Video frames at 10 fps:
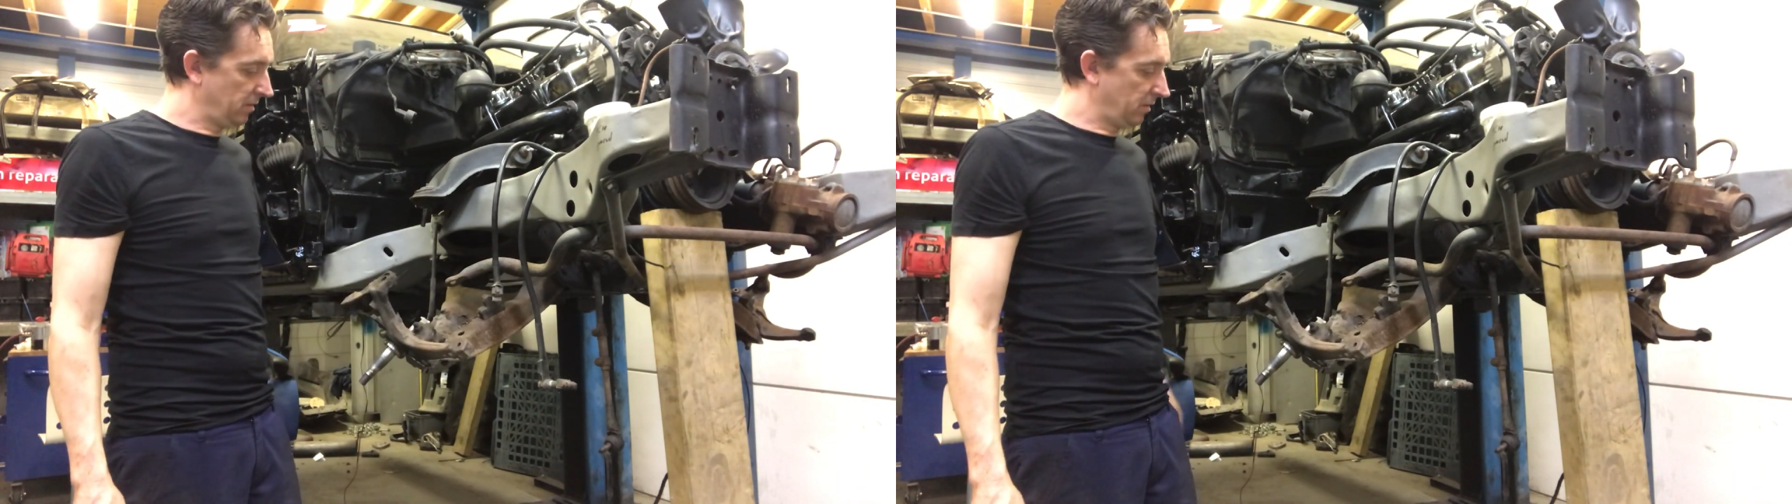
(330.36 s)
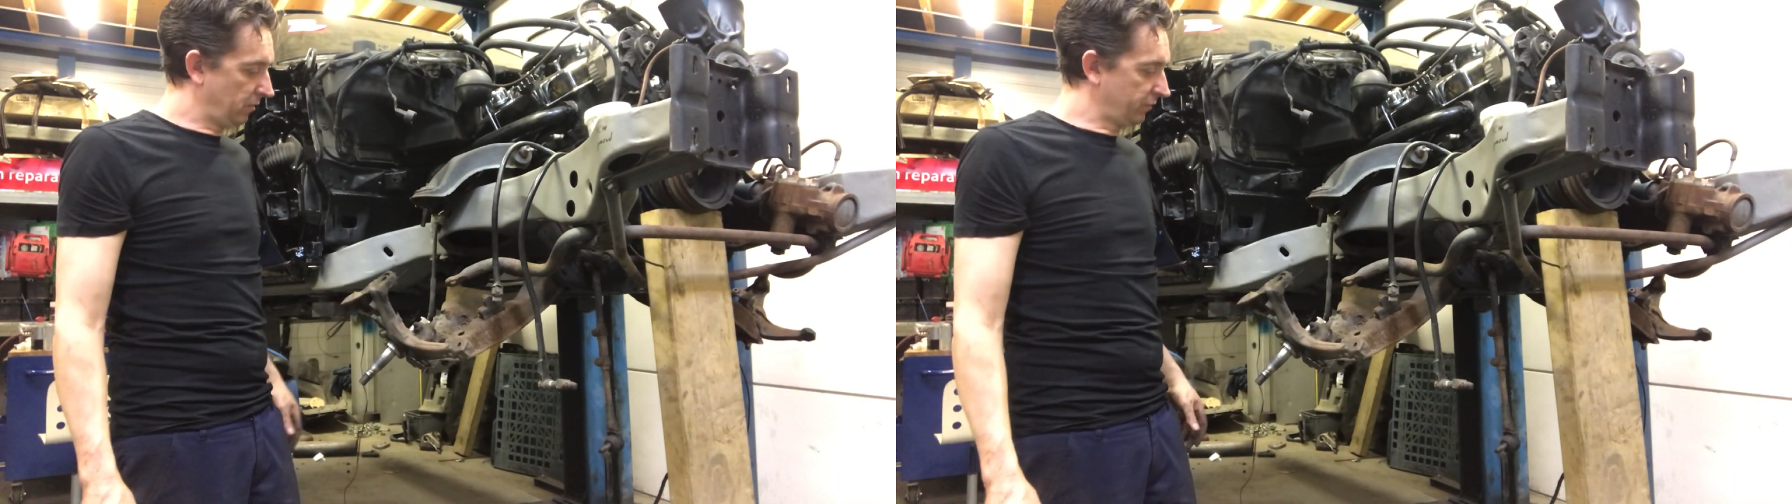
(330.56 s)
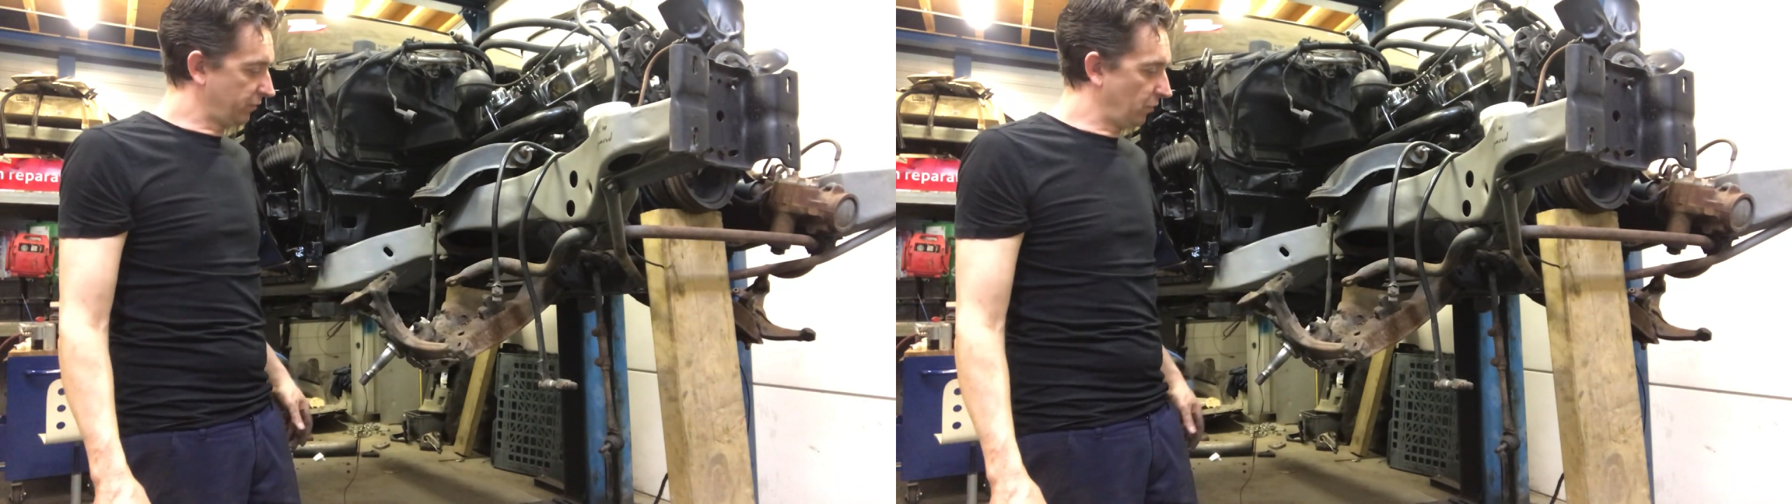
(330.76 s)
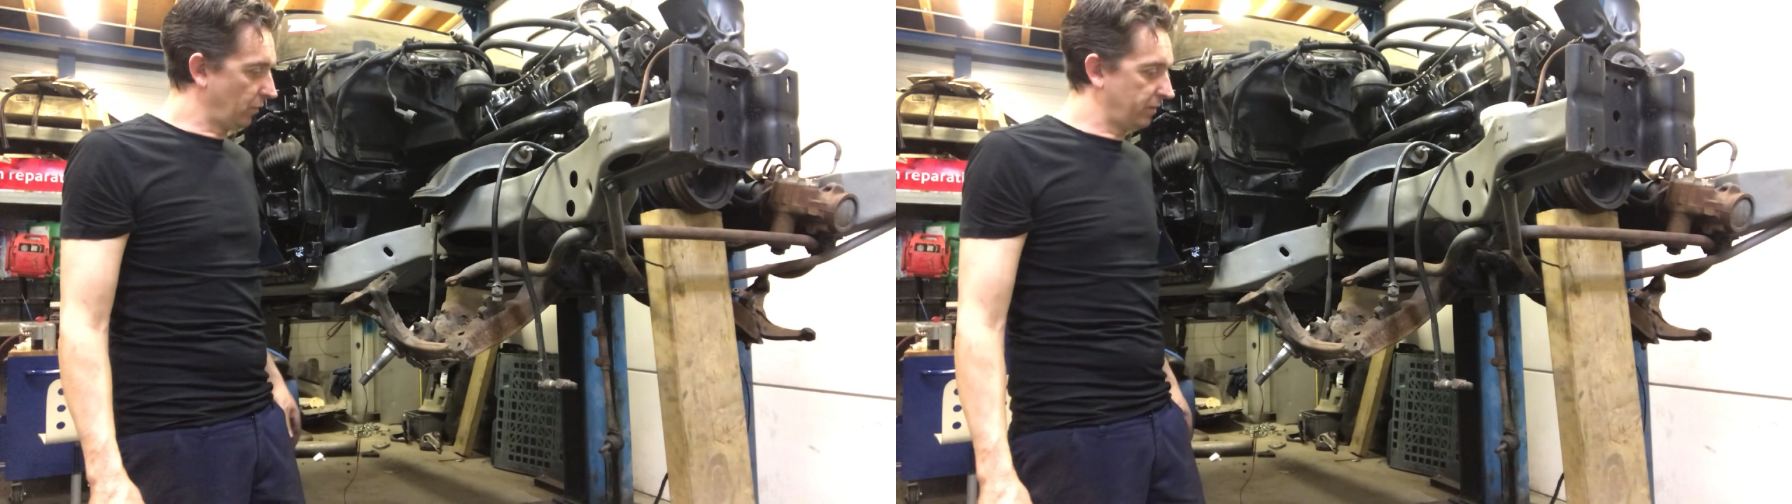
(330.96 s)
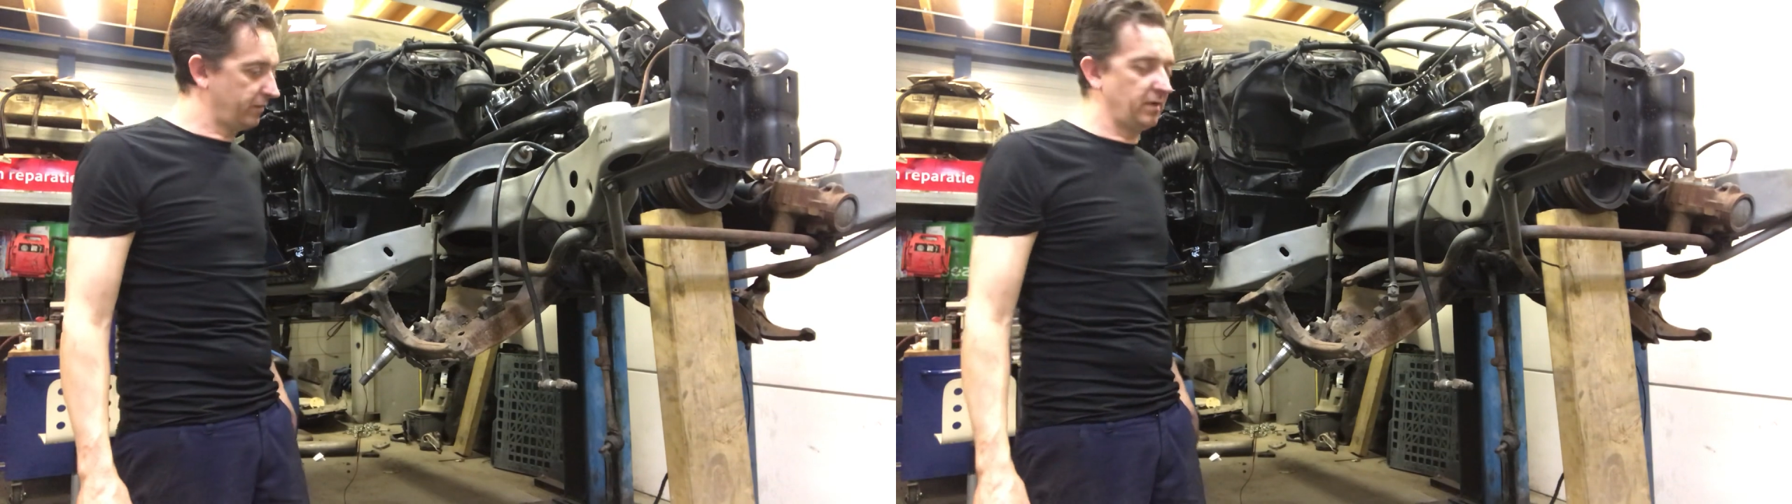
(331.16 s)
Also
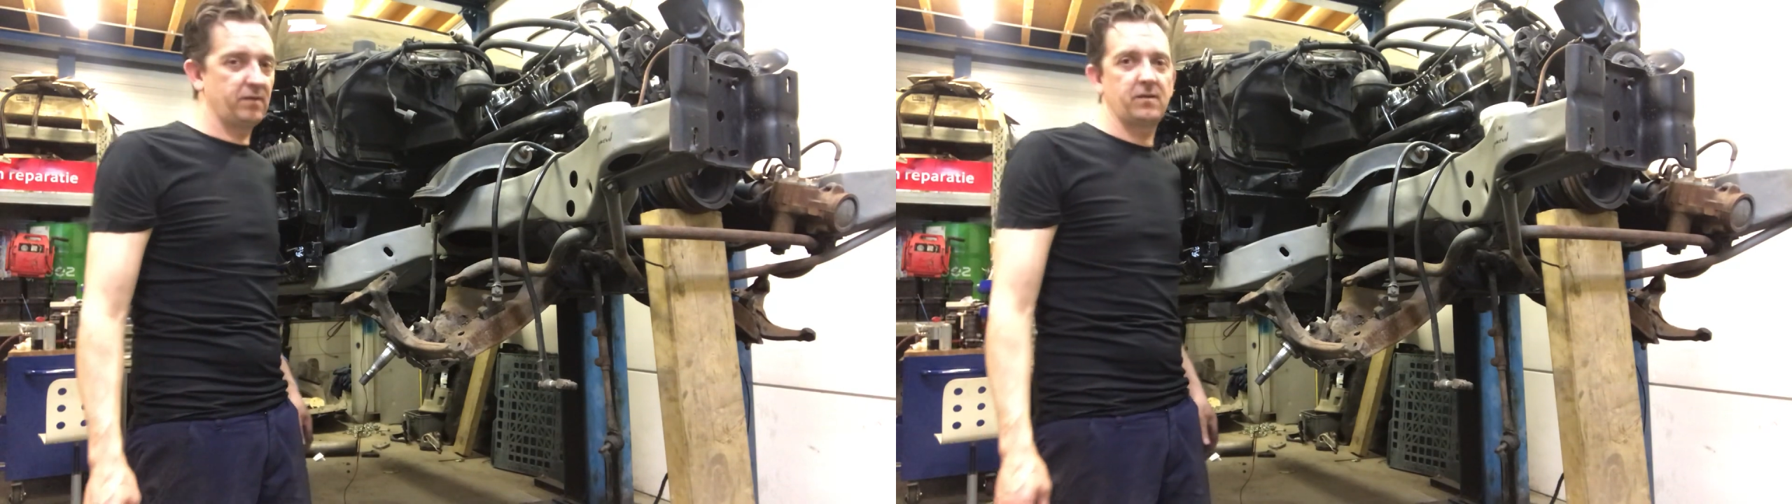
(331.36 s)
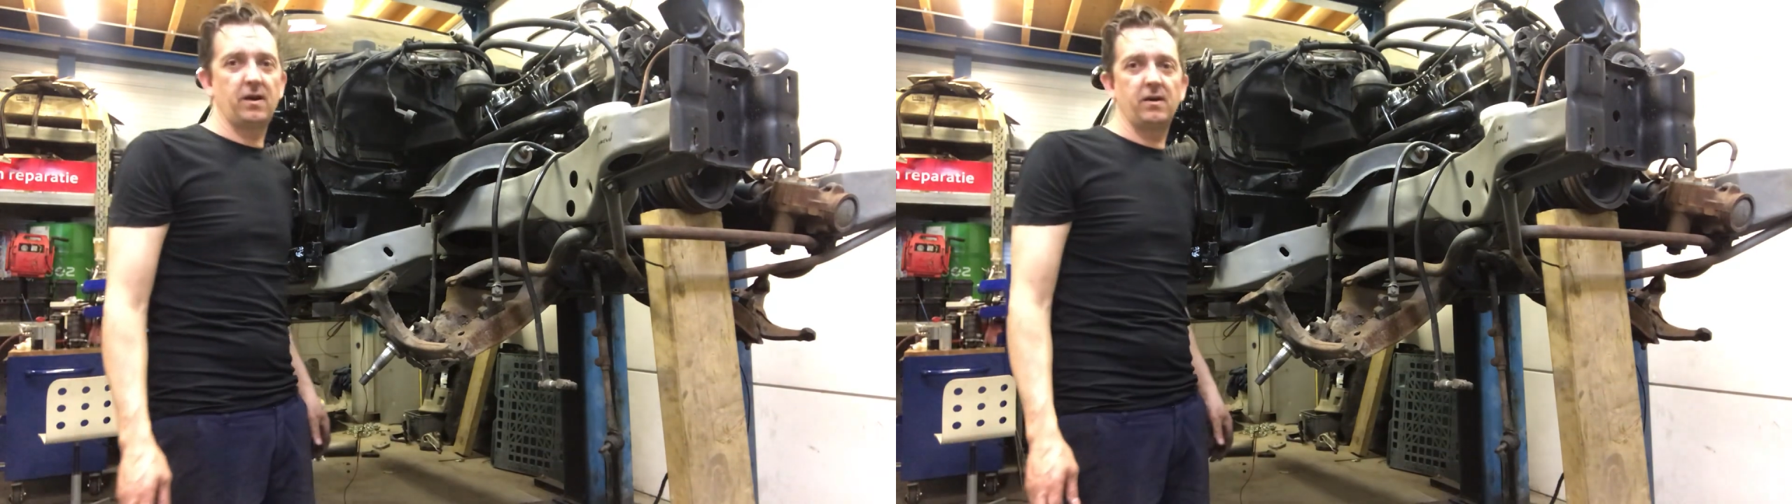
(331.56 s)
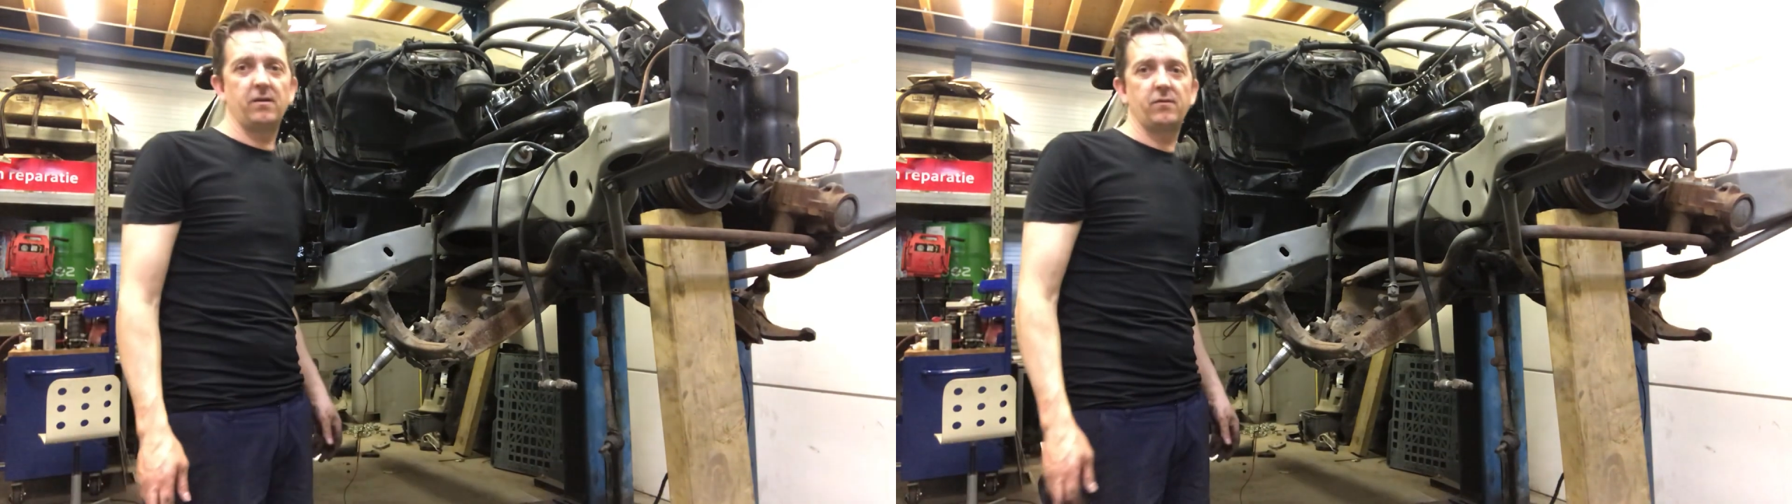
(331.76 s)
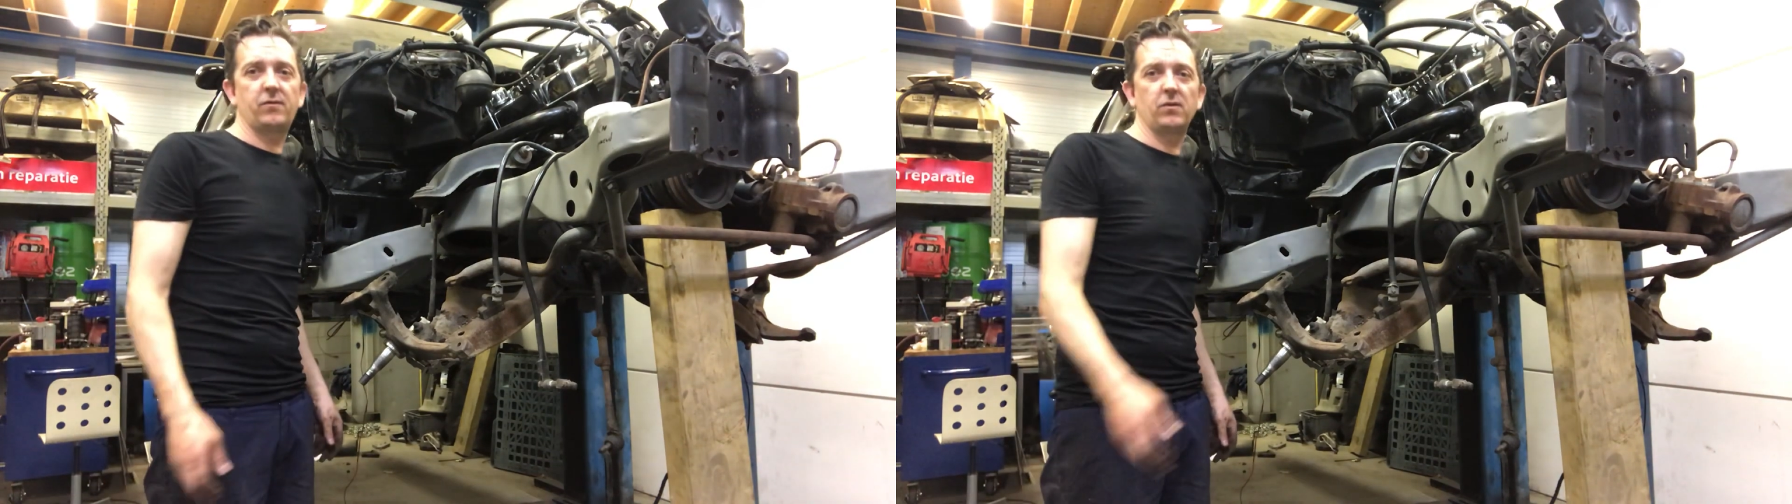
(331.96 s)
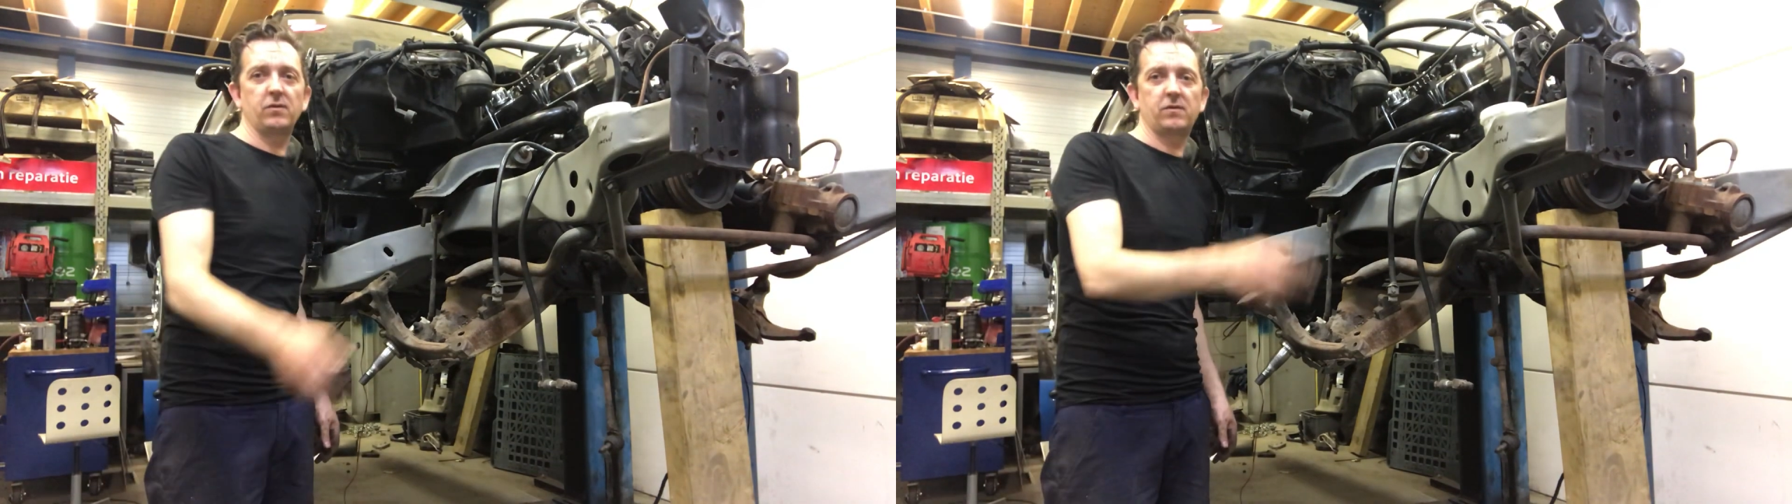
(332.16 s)
ordered the entire
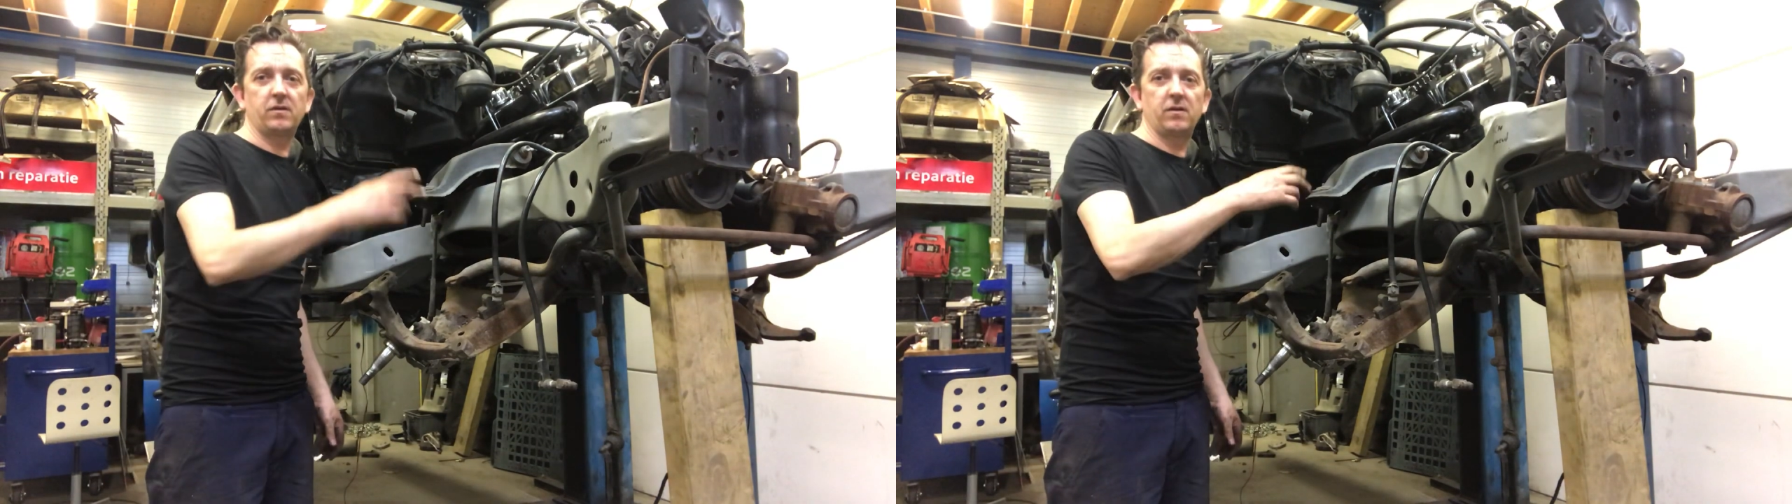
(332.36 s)
front